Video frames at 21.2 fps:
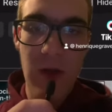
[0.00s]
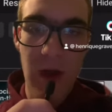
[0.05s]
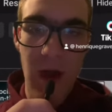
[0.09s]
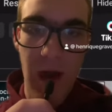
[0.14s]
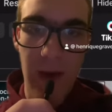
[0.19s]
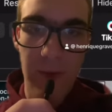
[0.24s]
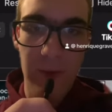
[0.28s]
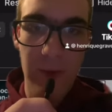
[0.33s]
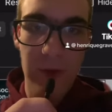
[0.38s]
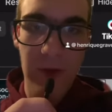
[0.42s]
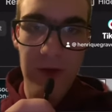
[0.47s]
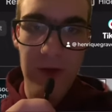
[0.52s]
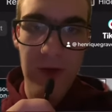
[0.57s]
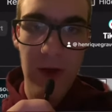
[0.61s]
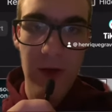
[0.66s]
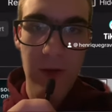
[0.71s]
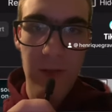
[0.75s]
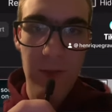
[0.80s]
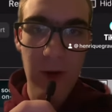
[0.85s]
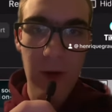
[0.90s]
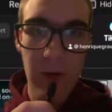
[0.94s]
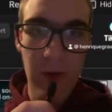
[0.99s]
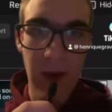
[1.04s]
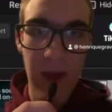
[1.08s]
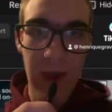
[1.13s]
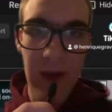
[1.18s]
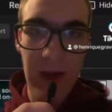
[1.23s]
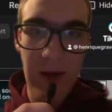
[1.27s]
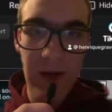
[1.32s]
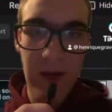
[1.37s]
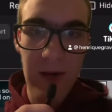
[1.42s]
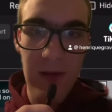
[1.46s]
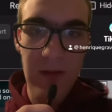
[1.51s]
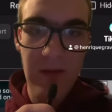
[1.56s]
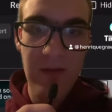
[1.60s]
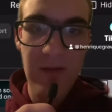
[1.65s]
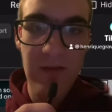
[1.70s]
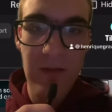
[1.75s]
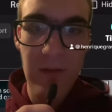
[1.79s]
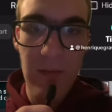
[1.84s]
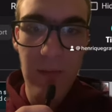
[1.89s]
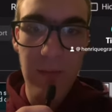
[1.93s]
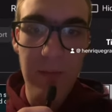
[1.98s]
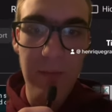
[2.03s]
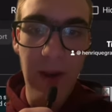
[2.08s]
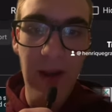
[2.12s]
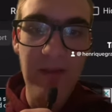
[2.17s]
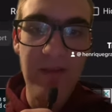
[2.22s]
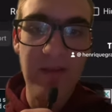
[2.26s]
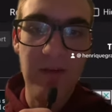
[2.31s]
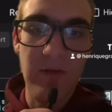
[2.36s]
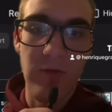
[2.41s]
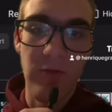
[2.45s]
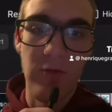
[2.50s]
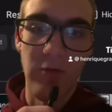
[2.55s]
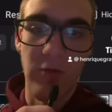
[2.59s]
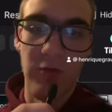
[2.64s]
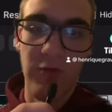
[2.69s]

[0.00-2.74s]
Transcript: I'm gonna talk about and it is Paysandu.